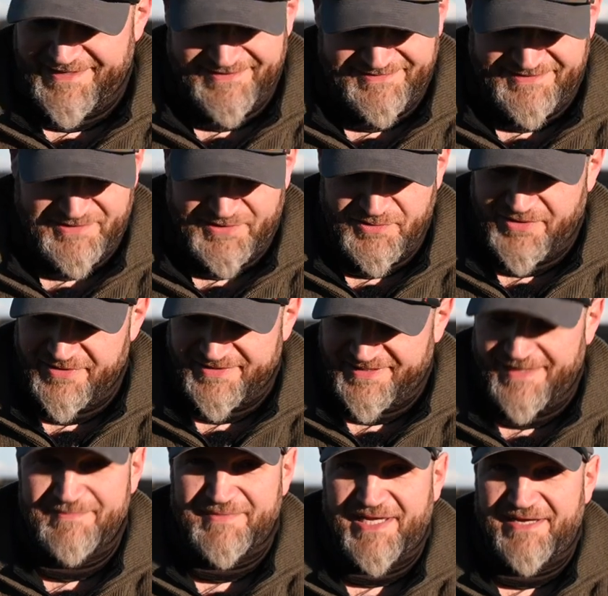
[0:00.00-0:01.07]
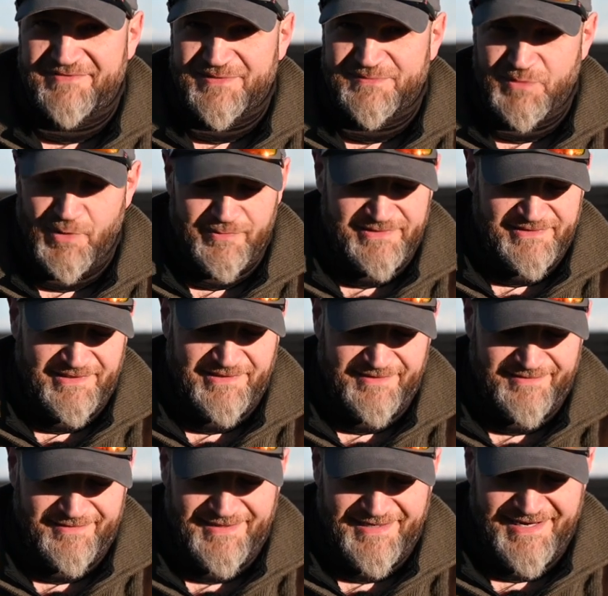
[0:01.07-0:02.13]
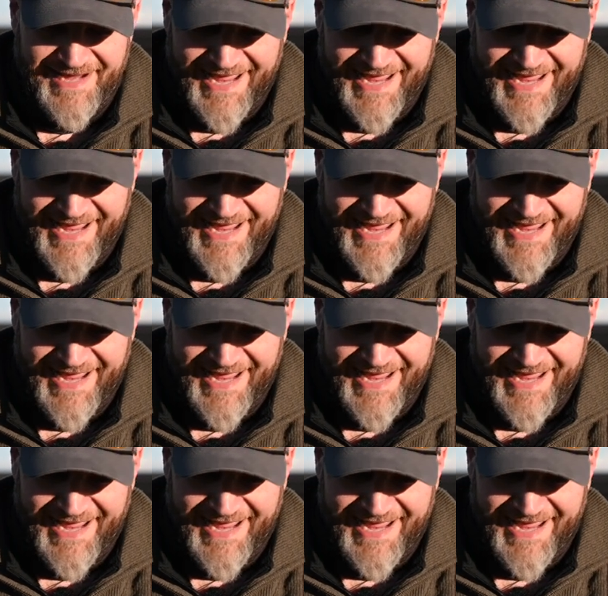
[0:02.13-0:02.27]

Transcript: the two guns I happen to have at the moment are an